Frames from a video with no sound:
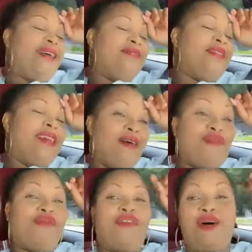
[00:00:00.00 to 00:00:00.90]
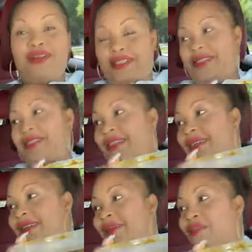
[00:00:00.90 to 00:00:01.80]
Godfather Ford.
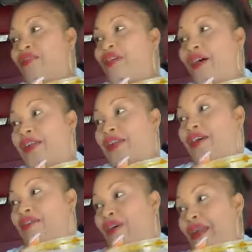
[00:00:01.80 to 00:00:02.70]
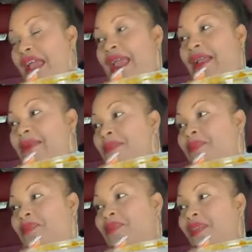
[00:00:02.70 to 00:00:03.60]
Ford, you know Ford, eh?
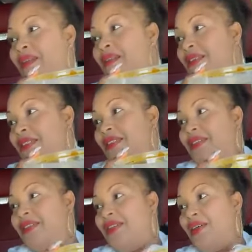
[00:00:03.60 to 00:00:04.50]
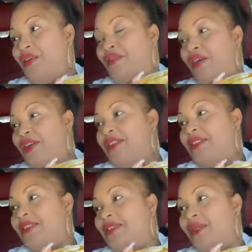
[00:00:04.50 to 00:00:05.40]
You know Ford?
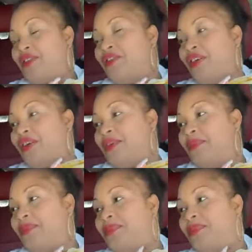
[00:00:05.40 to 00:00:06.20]
Which Ford?